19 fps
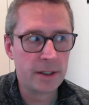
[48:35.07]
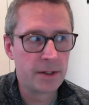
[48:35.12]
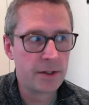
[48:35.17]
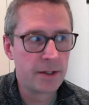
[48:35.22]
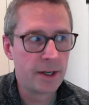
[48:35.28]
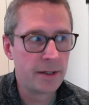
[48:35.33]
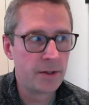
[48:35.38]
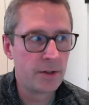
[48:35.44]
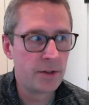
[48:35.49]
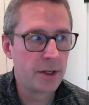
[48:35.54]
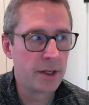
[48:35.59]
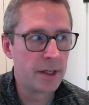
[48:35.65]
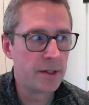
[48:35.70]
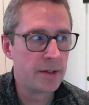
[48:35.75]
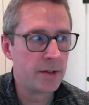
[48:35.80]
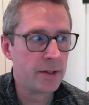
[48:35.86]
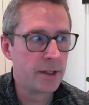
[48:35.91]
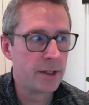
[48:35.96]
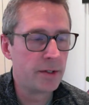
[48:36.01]
extension
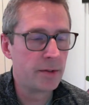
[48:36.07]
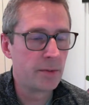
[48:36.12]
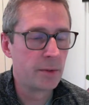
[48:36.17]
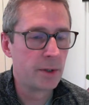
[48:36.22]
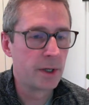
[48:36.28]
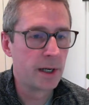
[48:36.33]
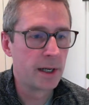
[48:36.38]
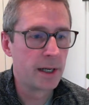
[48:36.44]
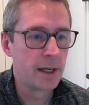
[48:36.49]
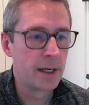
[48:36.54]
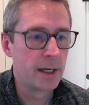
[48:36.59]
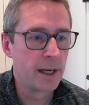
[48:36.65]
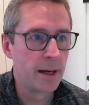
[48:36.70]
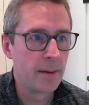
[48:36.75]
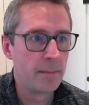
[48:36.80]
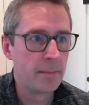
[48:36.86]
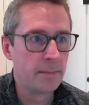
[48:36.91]
is really